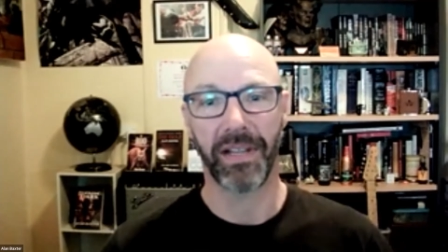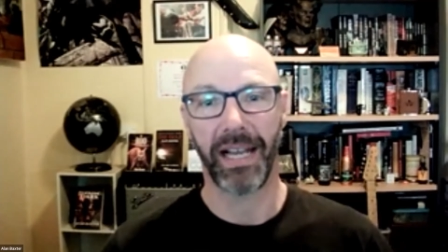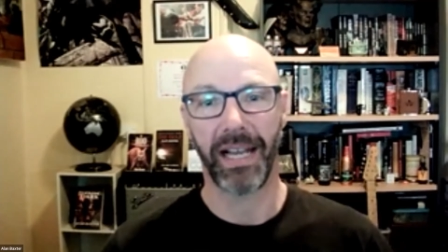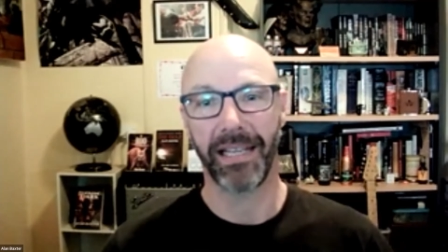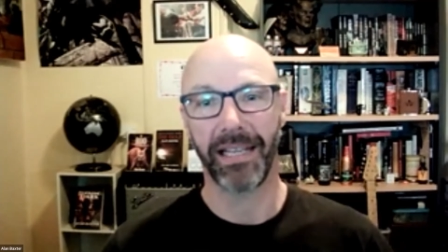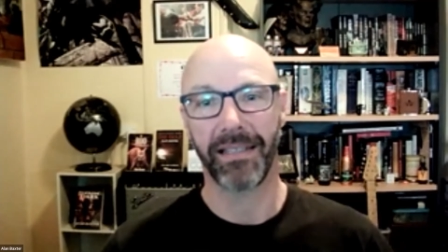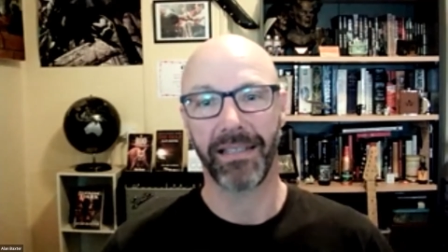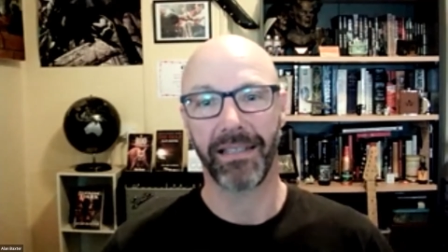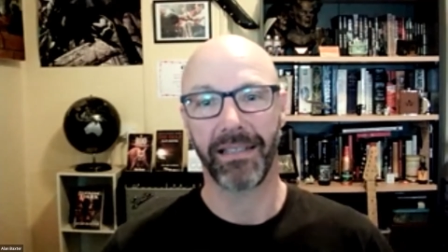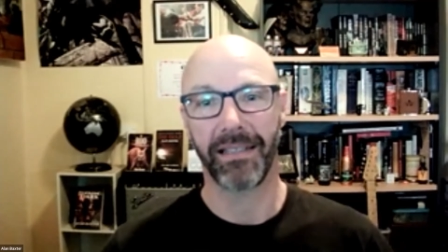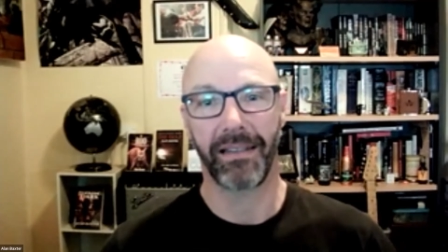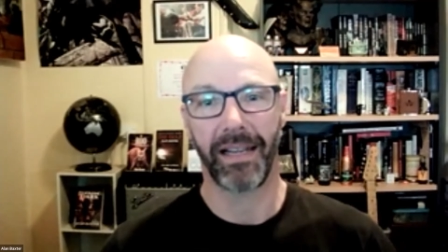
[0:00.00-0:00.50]

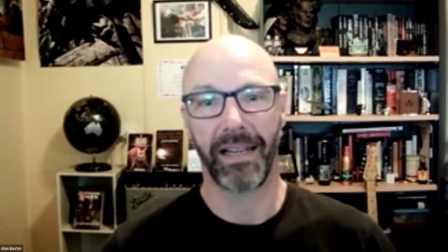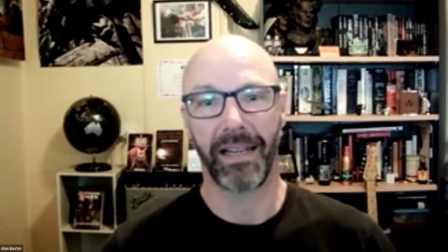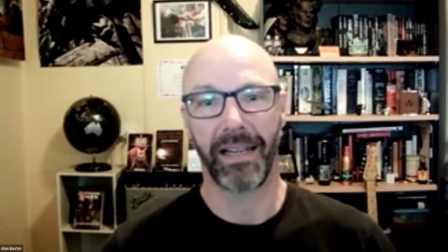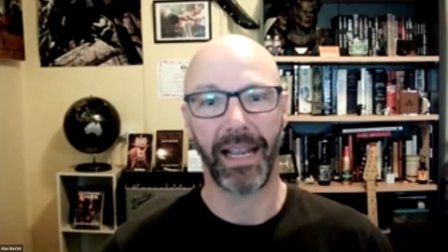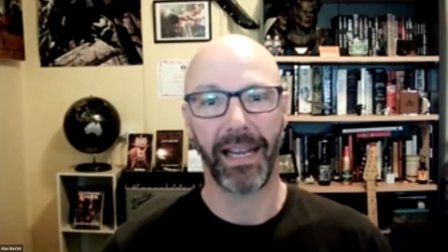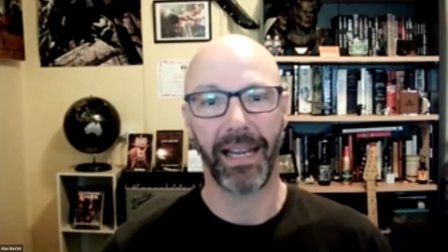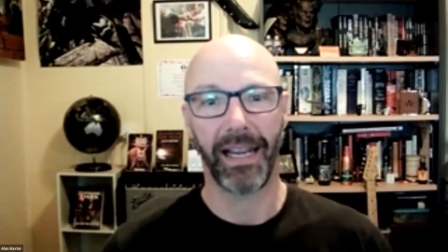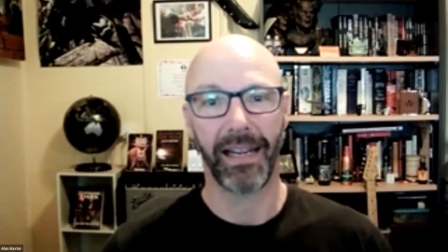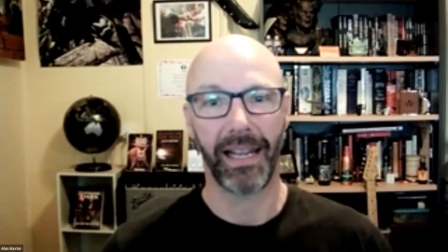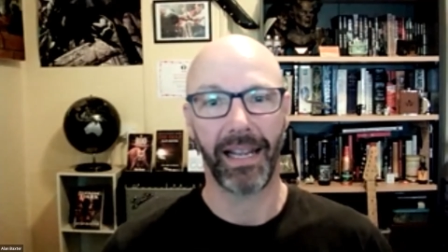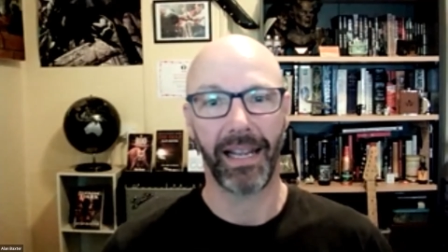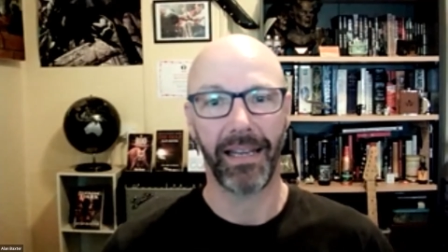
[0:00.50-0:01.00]
feels like to
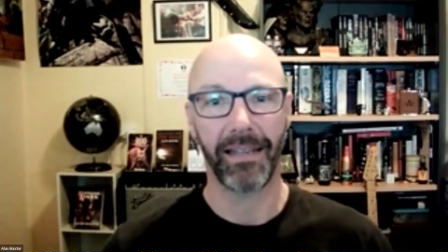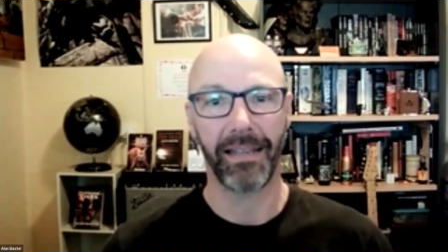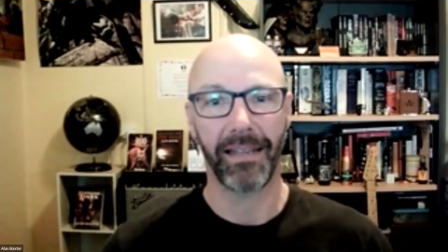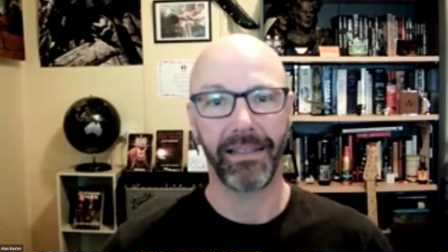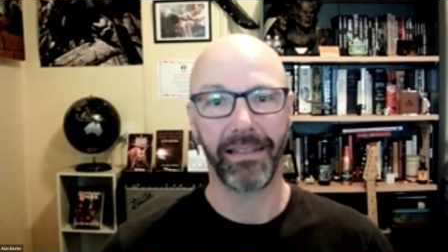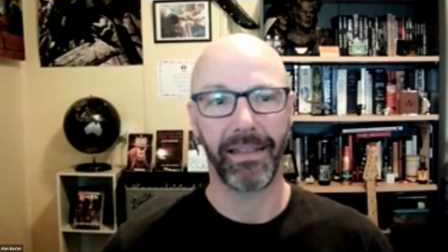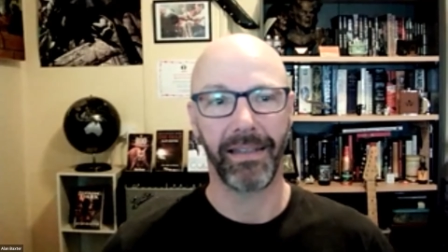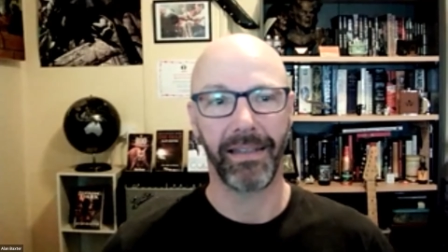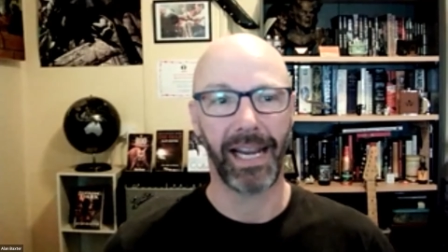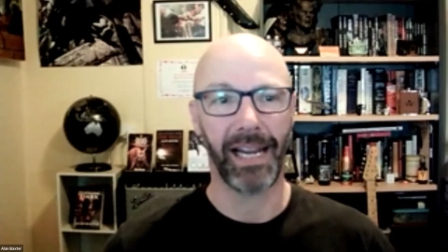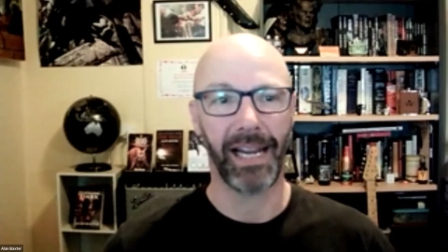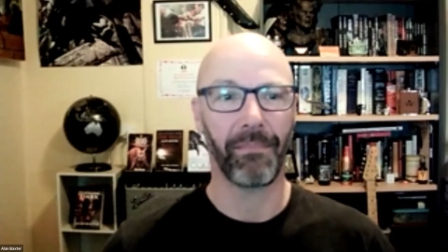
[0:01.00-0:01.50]
get hit
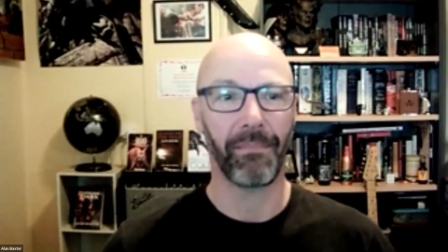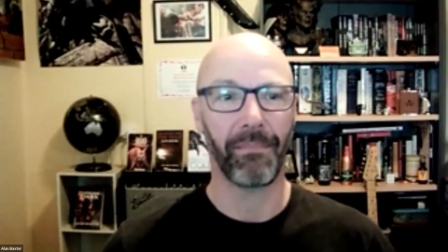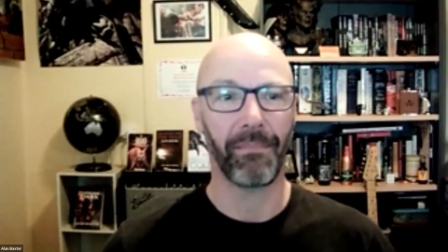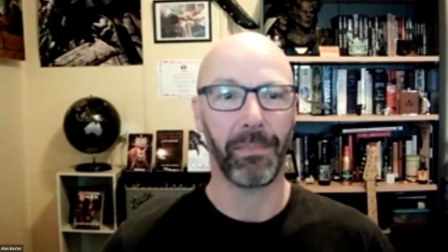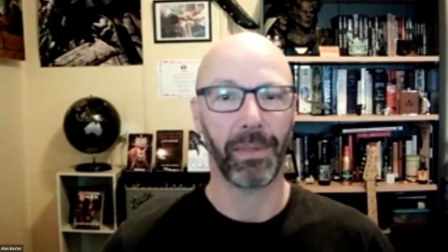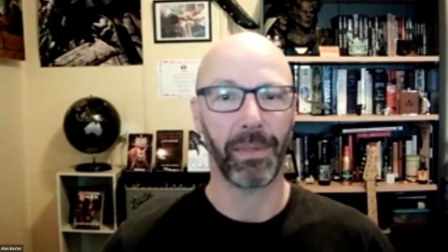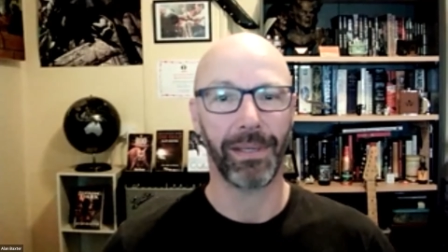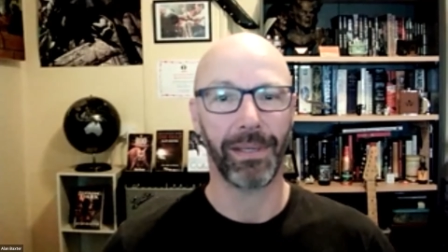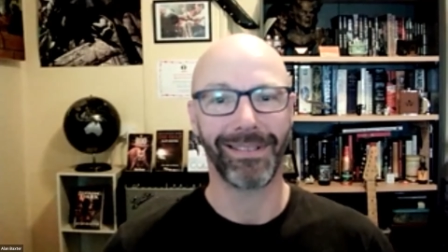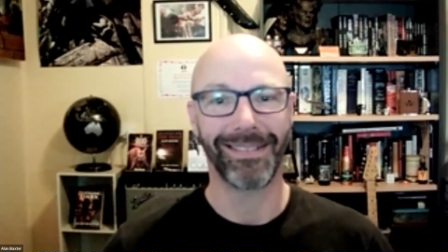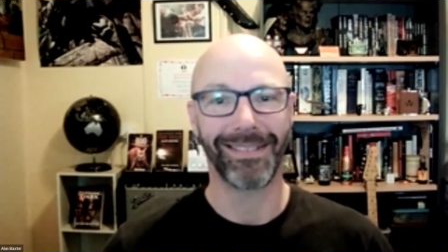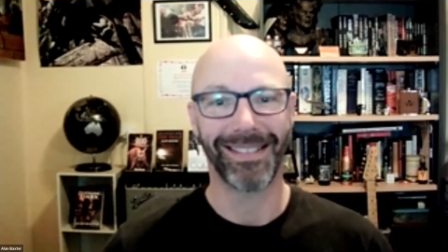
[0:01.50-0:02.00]
and hit
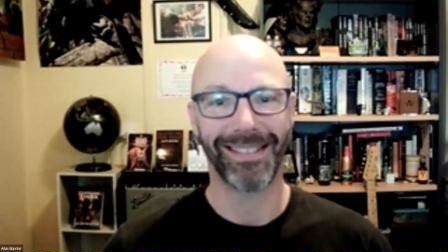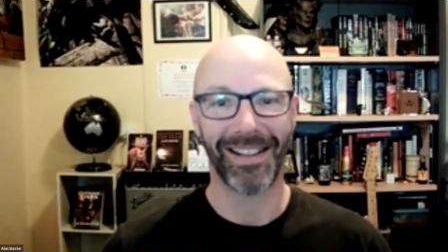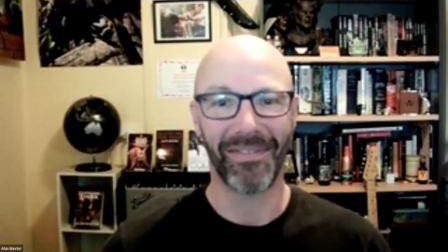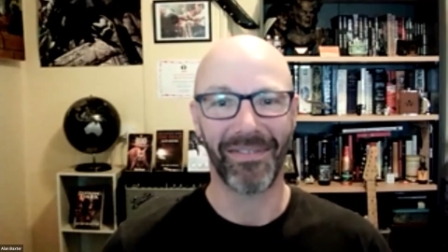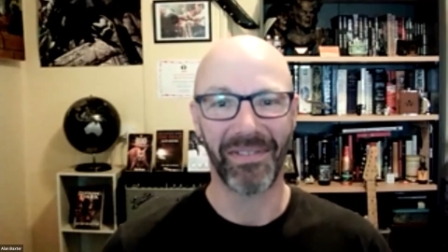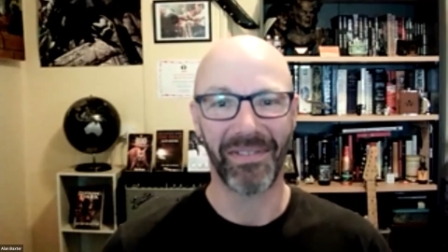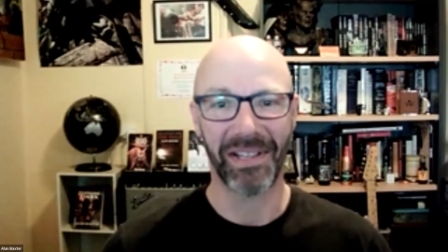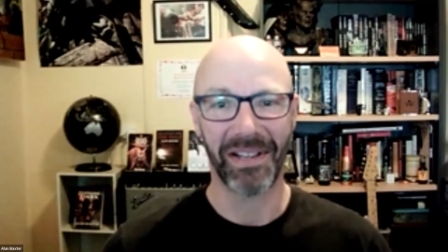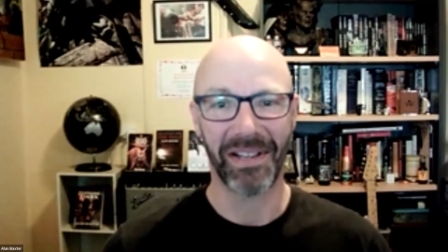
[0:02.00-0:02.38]
people and stuff.